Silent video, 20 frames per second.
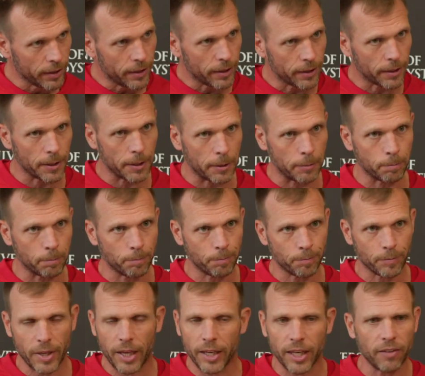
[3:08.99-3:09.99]
Um,
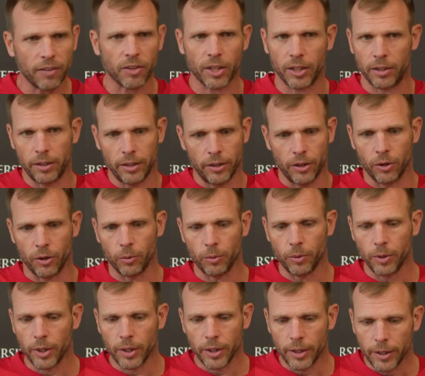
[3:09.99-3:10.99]
and even, you know,
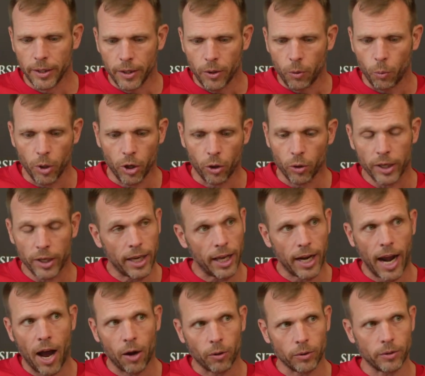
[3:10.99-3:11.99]
we don't get
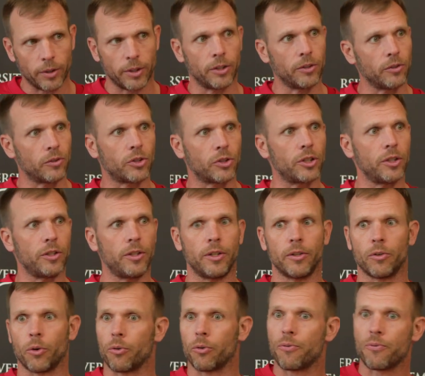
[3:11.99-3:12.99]
out and see
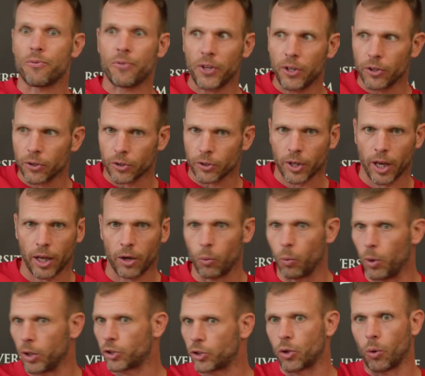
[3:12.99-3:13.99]
or feel kind of
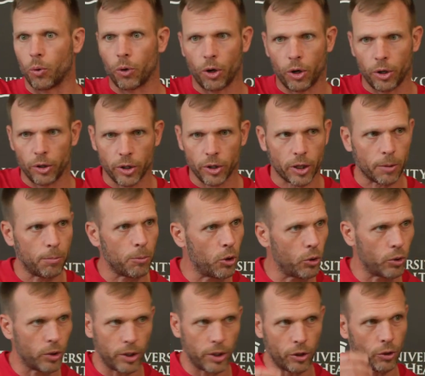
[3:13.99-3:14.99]
what's going on in the
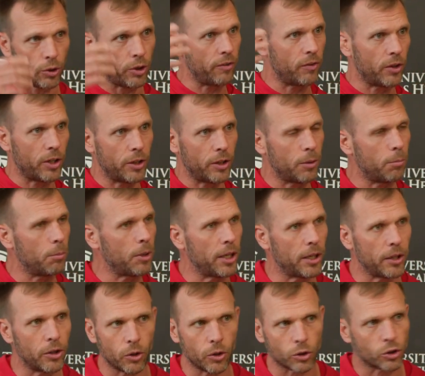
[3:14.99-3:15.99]
community or even in the
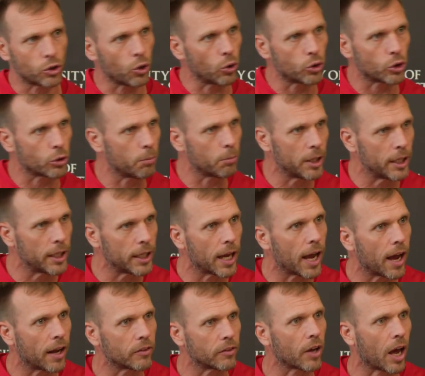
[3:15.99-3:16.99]
media or social media
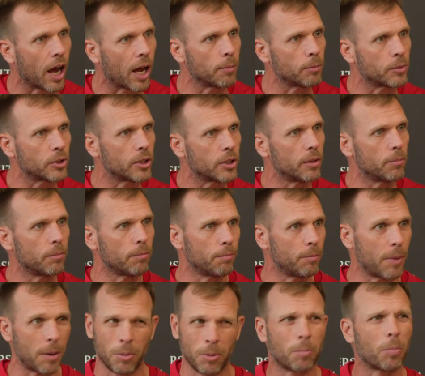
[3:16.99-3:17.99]
at times that
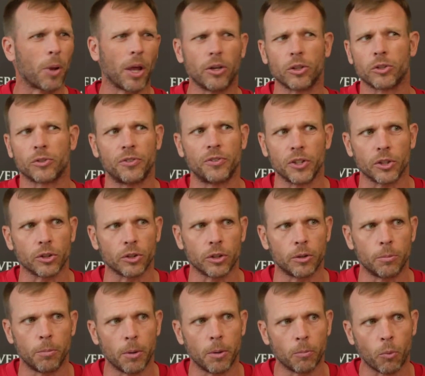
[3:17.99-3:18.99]
maybe players feel a
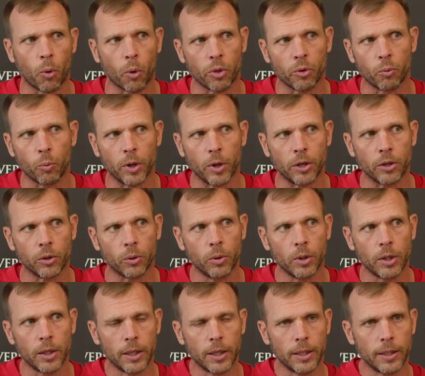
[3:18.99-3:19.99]
little bit more than we do.
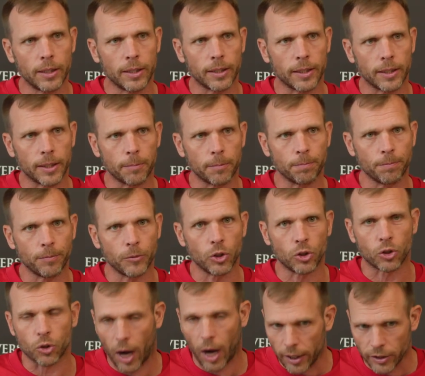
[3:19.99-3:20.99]
Um, you
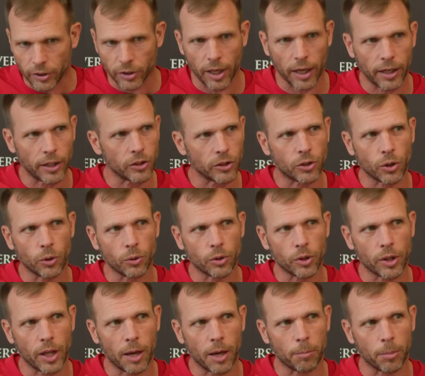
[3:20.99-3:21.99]
try to stay in tune to
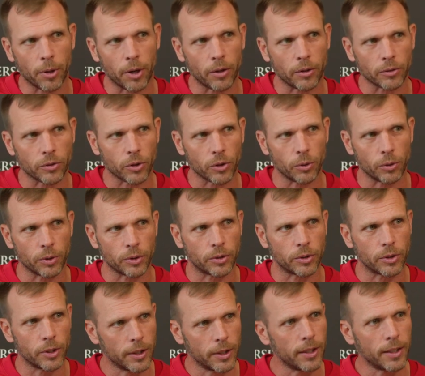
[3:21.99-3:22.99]
that, but also
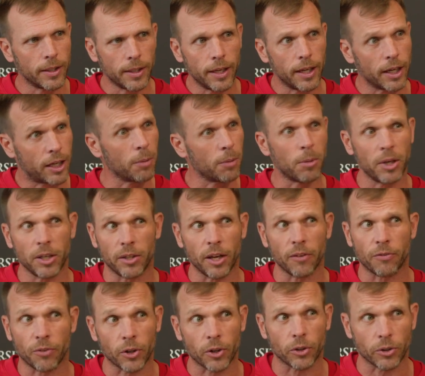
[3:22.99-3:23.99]
it's, it can be
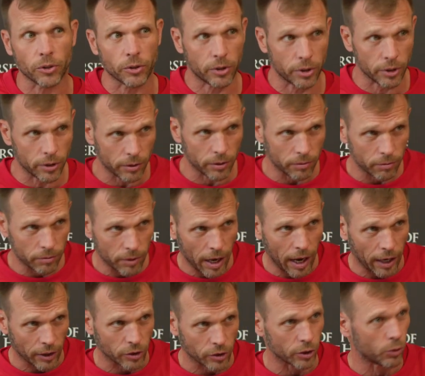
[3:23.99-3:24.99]
difficult to
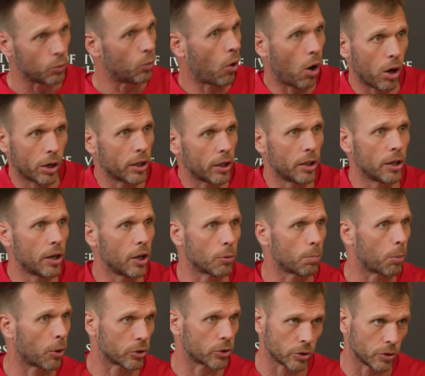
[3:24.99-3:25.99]
actually walk in another
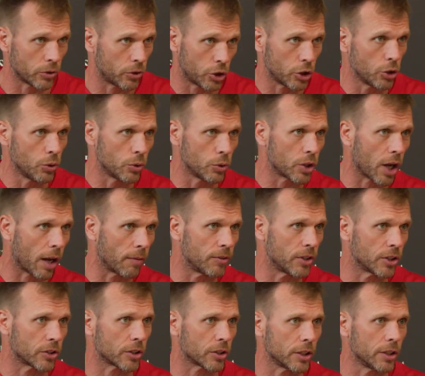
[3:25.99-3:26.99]
person's shoes,
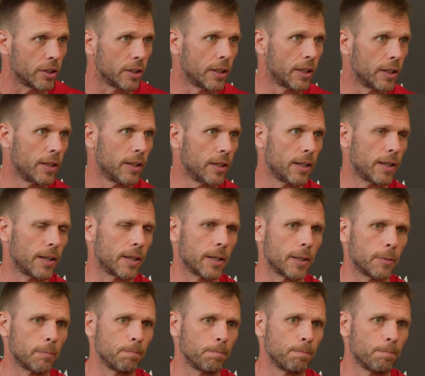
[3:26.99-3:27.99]
obviously.
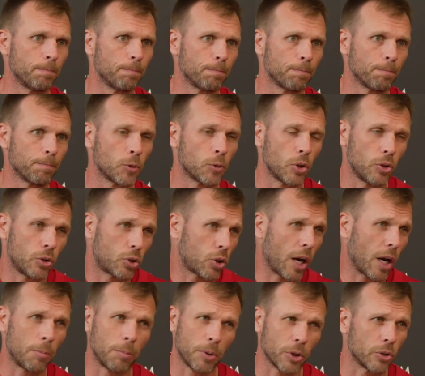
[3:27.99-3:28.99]
Um, so you try
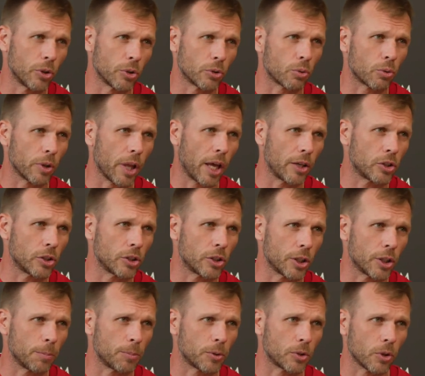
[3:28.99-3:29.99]
to build those
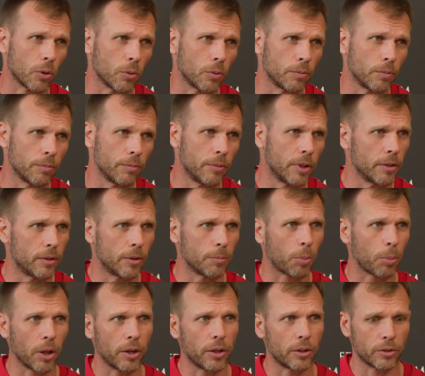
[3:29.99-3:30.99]
relationships so that the
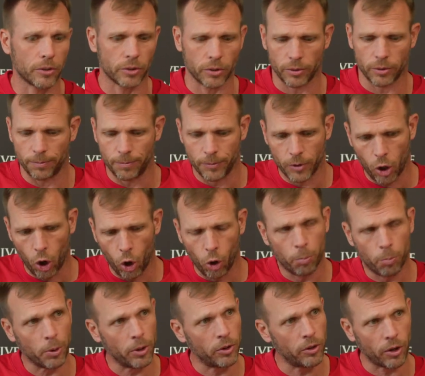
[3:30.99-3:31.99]
players are
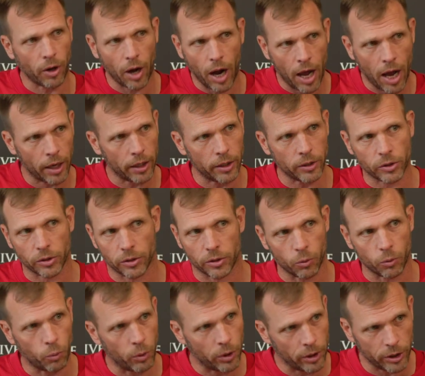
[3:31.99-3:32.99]
open, they're honest, they're
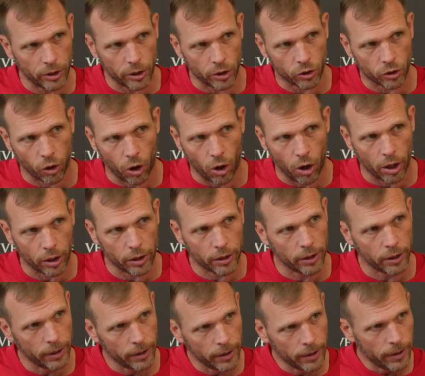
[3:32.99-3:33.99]
willing to talk.
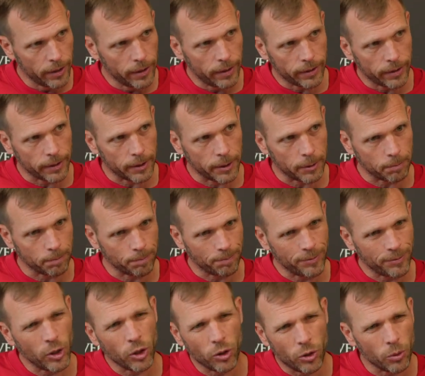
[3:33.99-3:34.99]
Um,
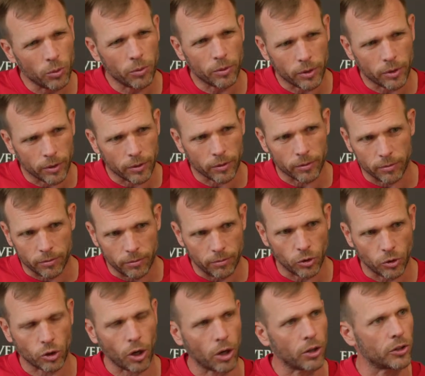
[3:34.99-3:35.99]
you do
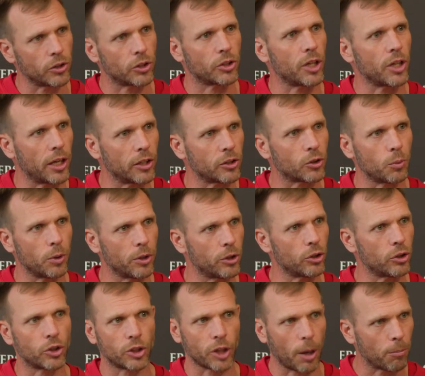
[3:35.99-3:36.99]
start to sense when
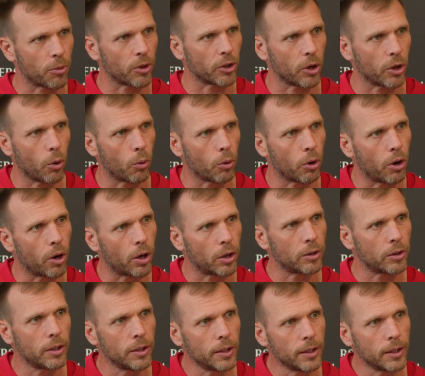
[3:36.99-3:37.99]
there's something going
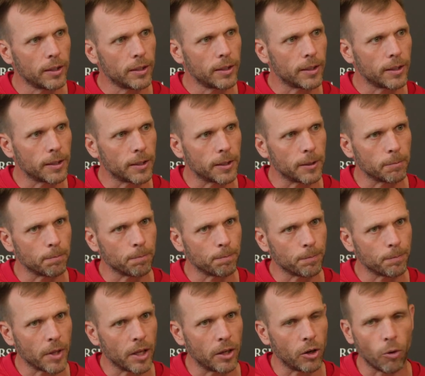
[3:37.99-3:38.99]
on, um,
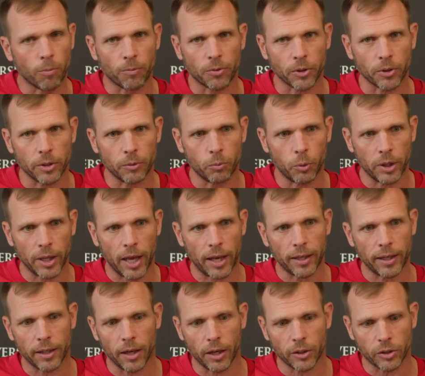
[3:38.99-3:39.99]
and hopefully when
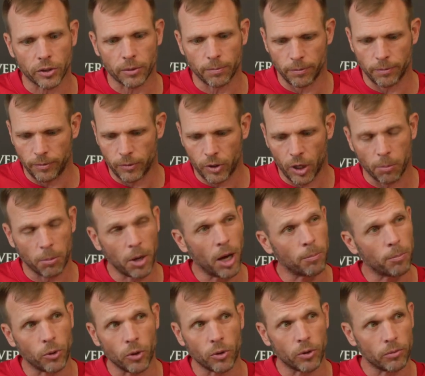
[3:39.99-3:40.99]
that does come
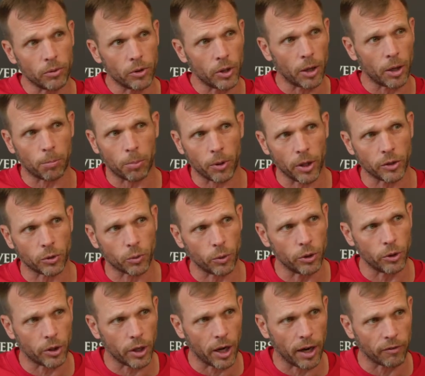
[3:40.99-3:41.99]
up, you you're at a place where
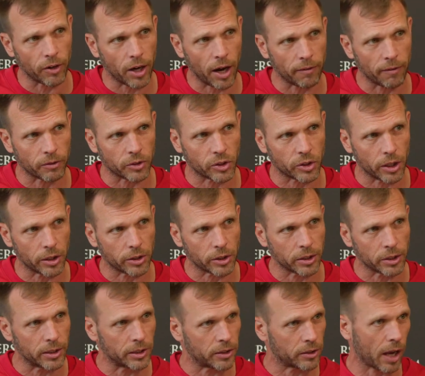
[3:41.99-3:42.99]
you can have a
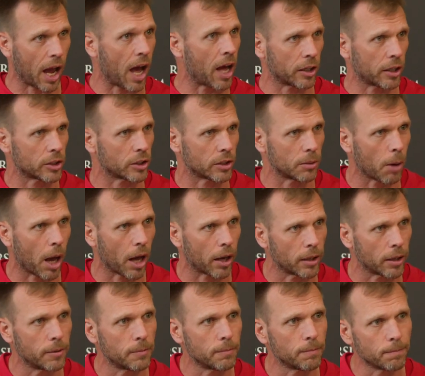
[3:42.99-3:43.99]
conversation that's honest about
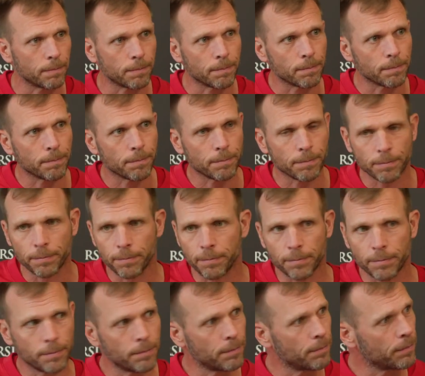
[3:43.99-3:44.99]
it. Brendan,
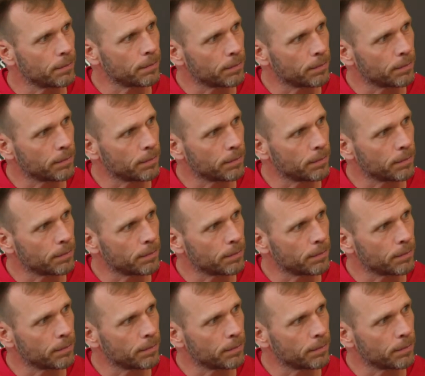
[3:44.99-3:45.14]
um,